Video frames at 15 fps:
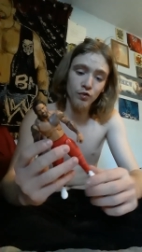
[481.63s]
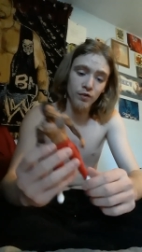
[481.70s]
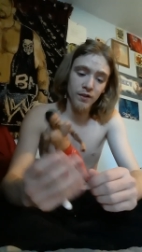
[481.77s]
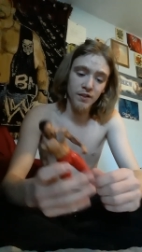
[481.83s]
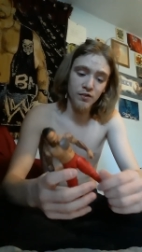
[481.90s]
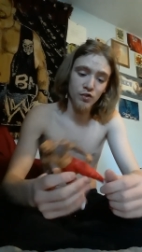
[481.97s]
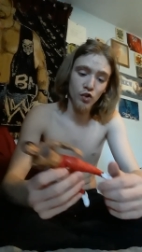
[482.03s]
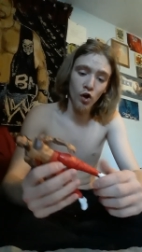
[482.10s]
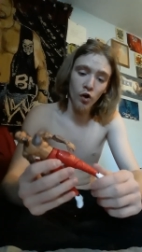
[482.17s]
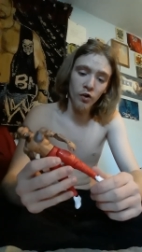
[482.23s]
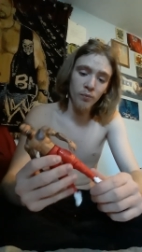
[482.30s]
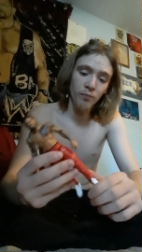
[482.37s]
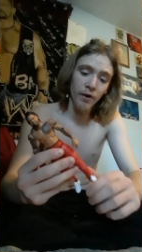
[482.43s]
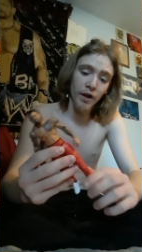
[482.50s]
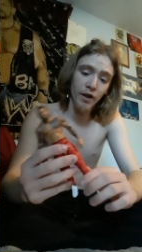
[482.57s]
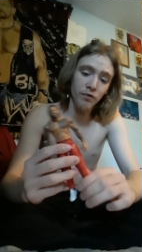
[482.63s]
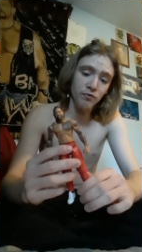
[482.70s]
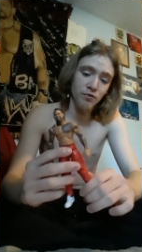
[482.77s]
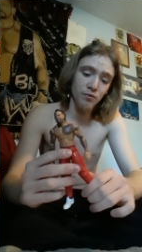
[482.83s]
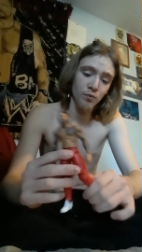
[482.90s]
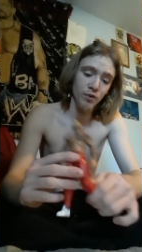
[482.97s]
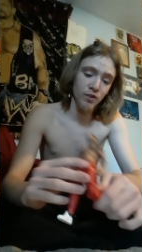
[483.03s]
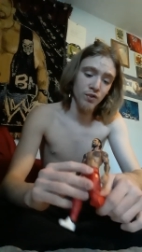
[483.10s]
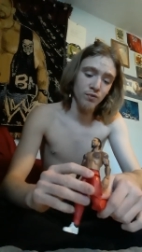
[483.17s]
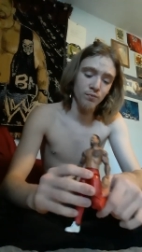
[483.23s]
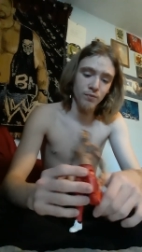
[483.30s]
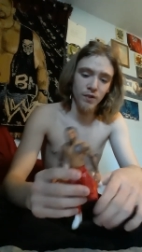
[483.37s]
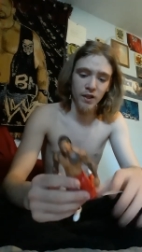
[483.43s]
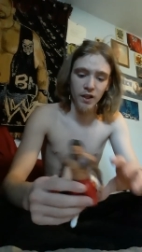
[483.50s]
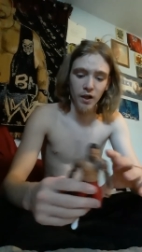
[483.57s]
His jogging pants, which,
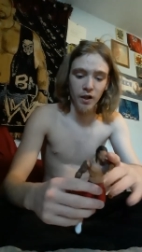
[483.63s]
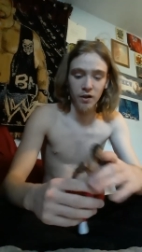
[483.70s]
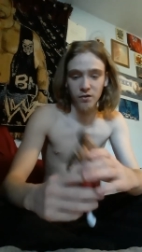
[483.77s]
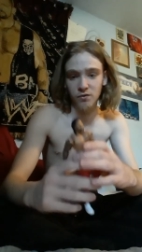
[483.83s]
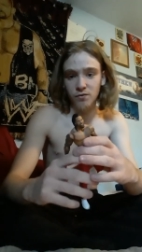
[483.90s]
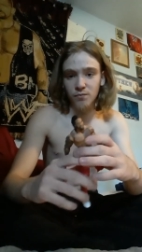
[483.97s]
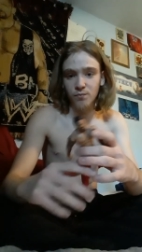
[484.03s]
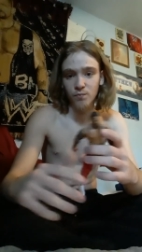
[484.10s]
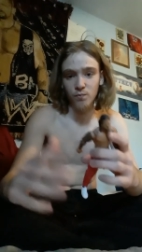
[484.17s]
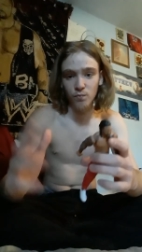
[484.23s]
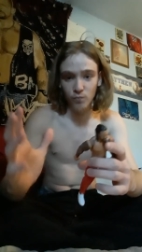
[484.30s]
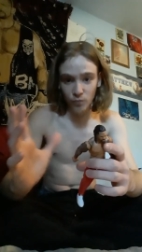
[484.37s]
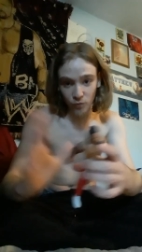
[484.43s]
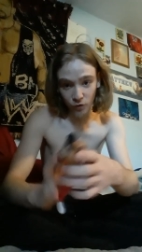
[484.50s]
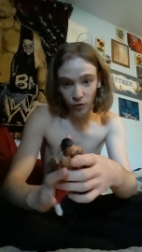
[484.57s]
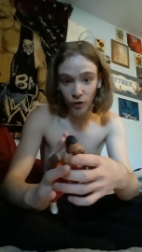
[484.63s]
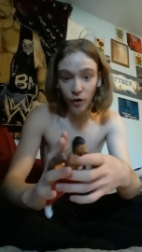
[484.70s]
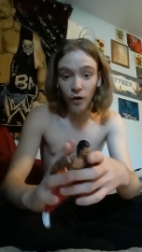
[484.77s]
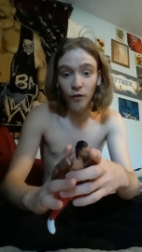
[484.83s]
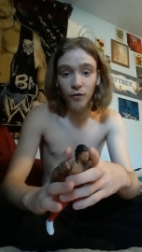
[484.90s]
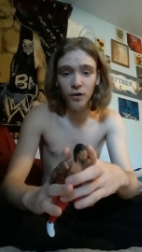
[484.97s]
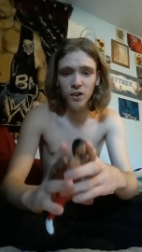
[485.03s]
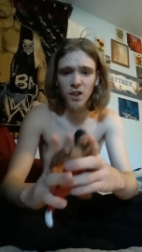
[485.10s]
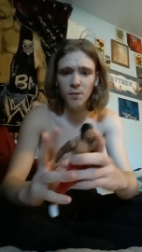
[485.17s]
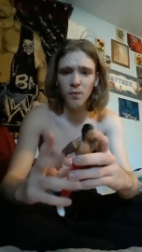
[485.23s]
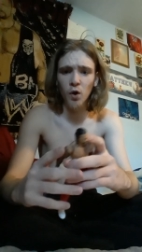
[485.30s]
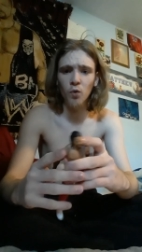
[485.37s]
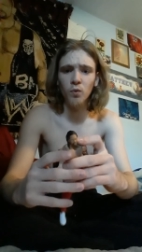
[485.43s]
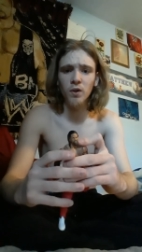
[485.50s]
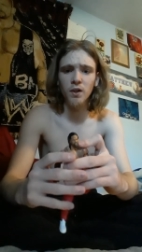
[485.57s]
guys, first time
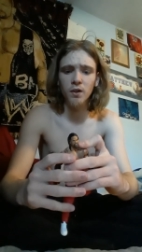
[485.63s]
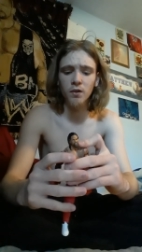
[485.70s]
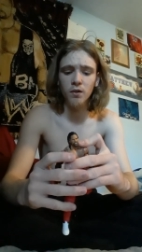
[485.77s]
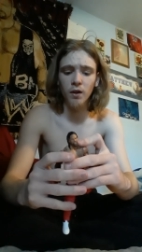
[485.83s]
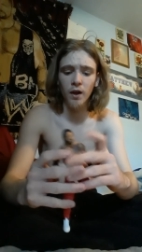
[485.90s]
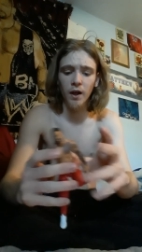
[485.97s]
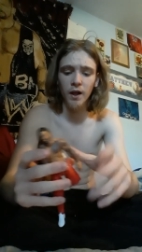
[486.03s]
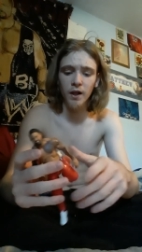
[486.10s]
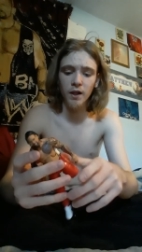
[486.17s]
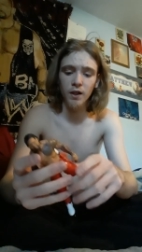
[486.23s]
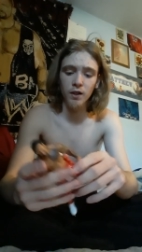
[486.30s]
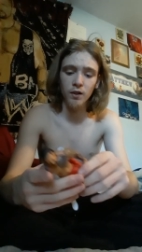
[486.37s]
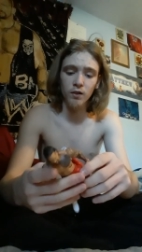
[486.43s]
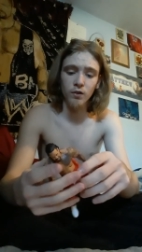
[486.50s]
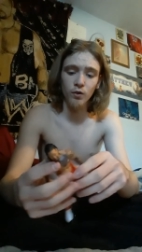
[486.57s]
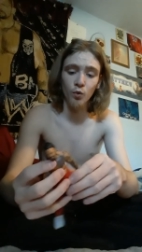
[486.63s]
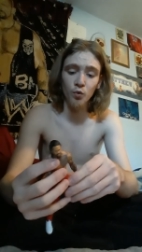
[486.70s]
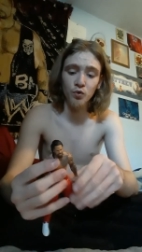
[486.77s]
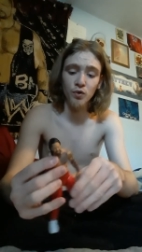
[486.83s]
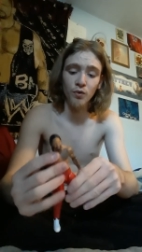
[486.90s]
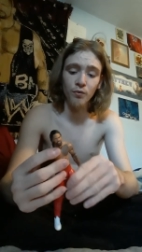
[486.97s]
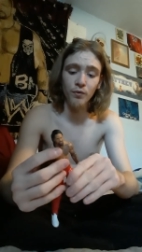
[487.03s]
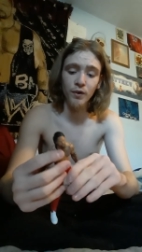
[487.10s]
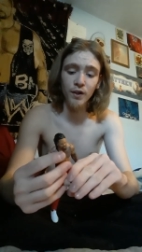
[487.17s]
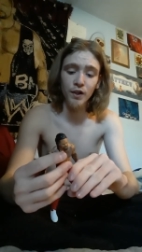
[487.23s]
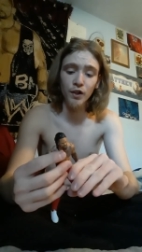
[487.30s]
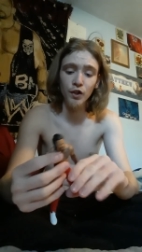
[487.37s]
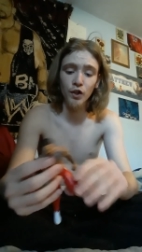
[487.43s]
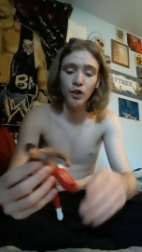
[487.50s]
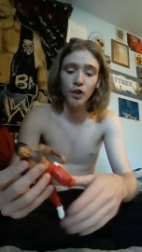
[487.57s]
owning a Uso
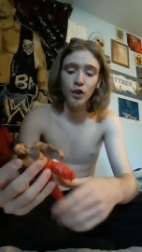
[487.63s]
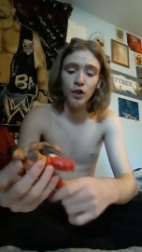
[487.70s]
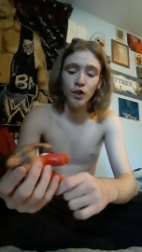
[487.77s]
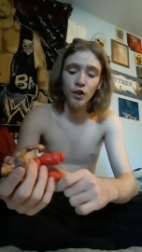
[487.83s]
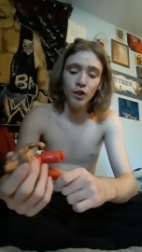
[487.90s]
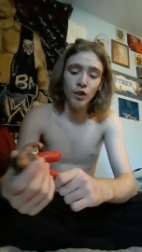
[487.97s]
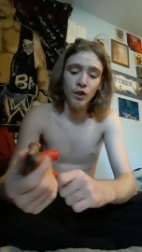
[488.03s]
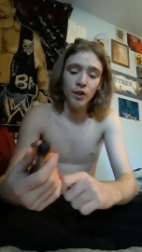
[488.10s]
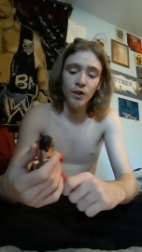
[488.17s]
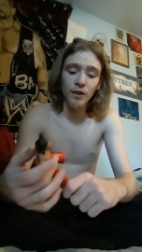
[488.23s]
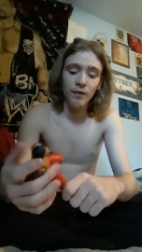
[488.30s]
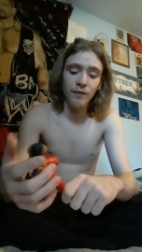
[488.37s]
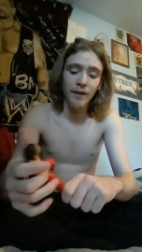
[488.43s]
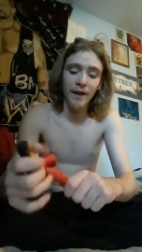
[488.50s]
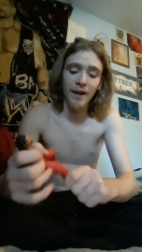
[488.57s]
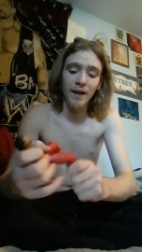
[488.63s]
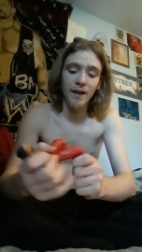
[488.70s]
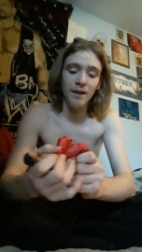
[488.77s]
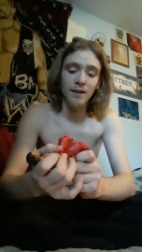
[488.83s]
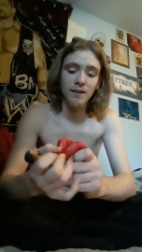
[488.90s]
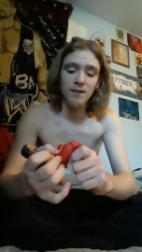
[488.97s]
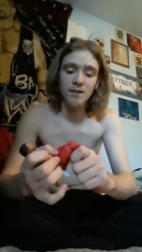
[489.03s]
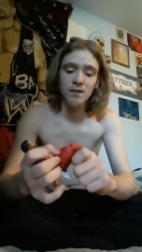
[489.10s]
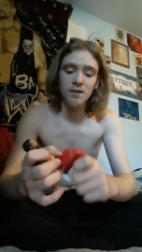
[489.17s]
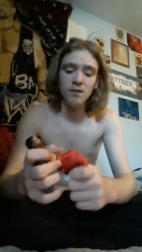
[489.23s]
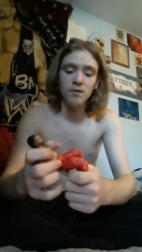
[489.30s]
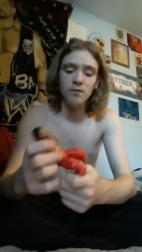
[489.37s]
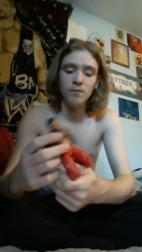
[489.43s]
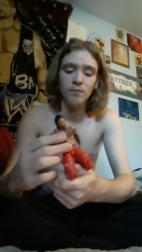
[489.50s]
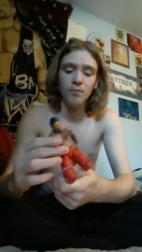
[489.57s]
figure that's
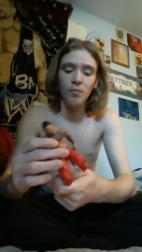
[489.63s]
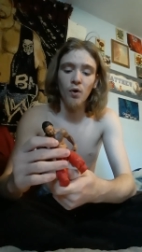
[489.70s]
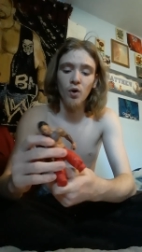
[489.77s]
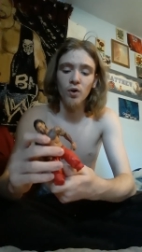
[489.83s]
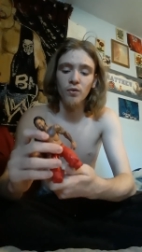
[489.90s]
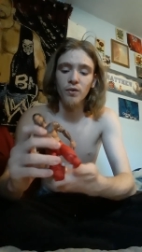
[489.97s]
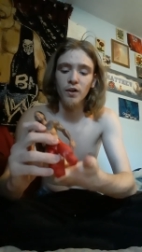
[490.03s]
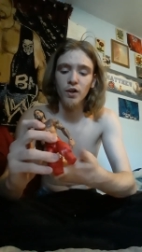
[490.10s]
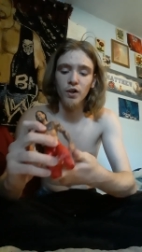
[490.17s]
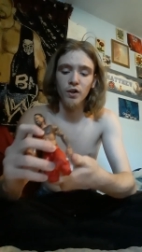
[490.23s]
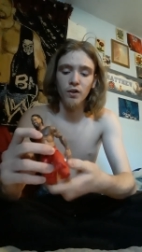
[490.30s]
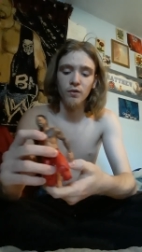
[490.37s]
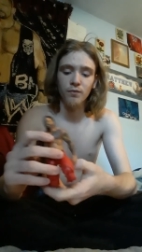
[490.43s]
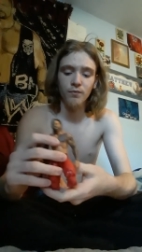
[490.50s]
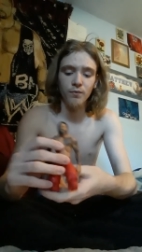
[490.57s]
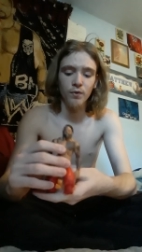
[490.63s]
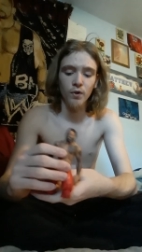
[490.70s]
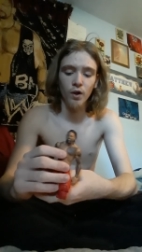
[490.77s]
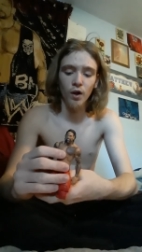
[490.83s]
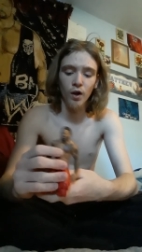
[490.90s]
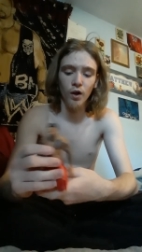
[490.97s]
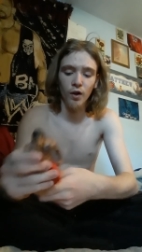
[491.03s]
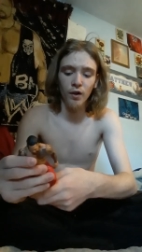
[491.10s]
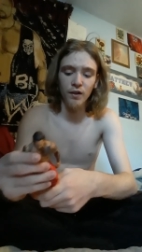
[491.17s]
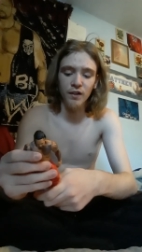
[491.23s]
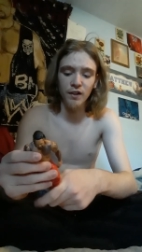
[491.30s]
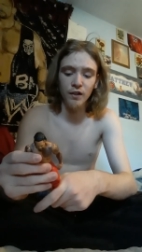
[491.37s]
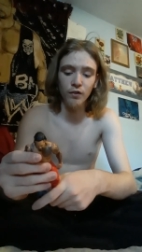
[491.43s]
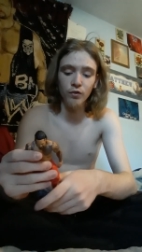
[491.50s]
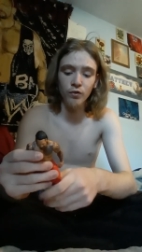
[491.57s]
part of their
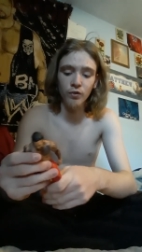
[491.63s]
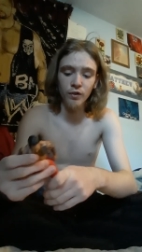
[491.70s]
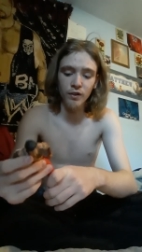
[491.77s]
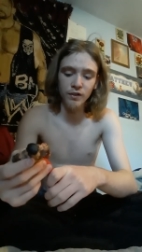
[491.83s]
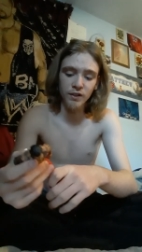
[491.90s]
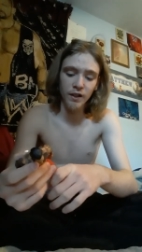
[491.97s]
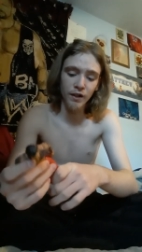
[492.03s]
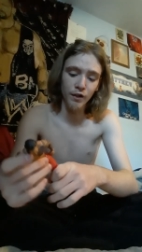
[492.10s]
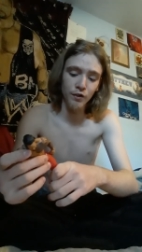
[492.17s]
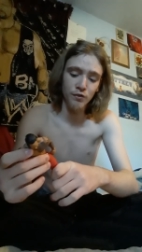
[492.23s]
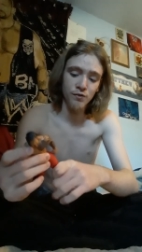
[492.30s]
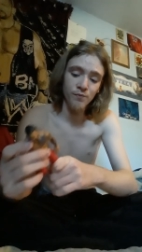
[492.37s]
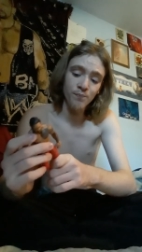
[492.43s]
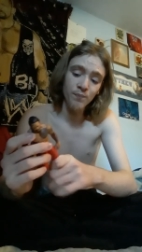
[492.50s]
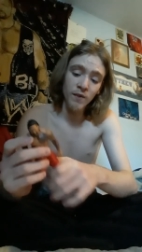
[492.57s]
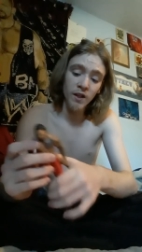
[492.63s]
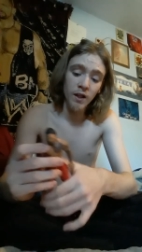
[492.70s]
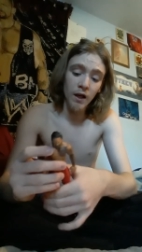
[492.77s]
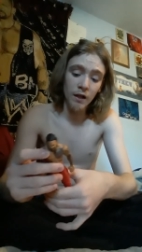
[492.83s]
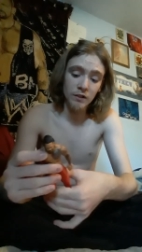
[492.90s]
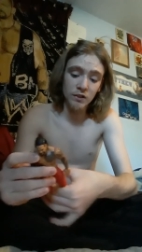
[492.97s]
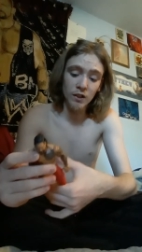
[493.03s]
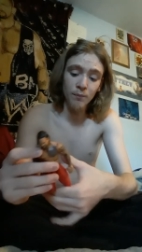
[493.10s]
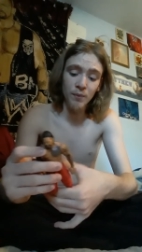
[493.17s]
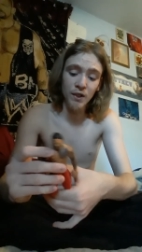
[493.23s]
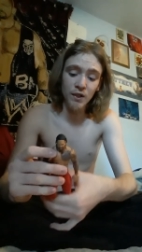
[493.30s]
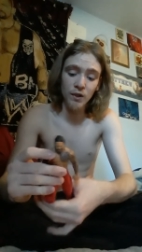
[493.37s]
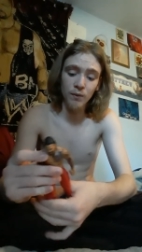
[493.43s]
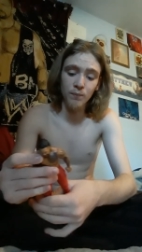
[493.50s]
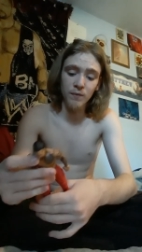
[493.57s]
heel attires. I was going to
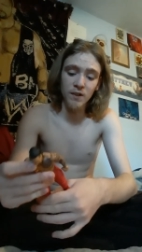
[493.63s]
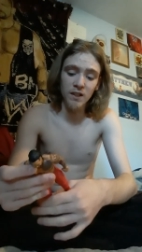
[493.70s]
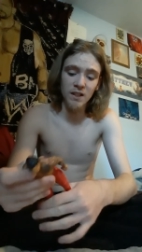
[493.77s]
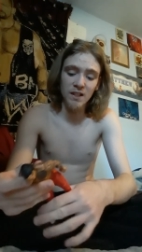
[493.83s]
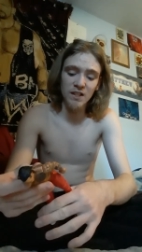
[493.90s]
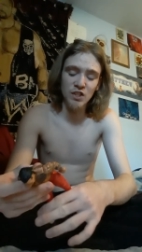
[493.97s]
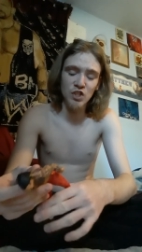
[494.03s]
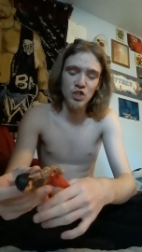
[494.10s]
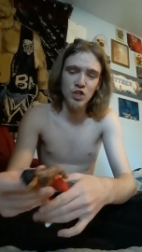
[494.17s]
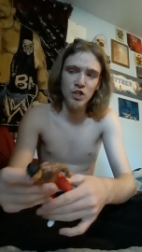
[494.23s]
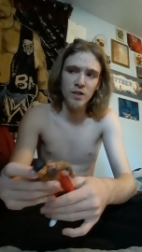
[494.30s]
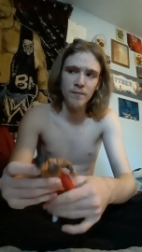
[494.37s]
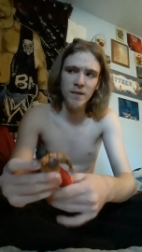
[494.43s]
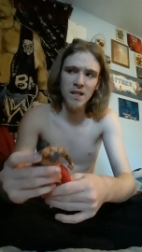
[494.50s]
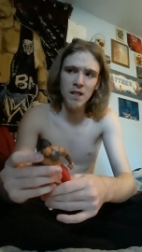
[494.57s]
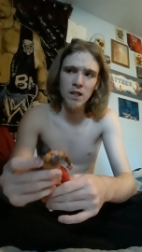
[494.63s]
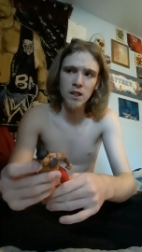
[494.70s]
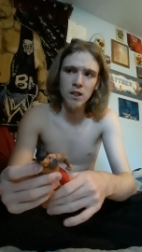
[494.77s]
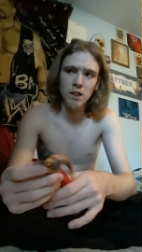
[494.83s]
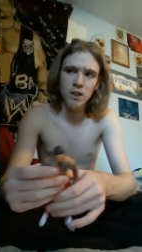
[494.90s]
pick up the Jimmy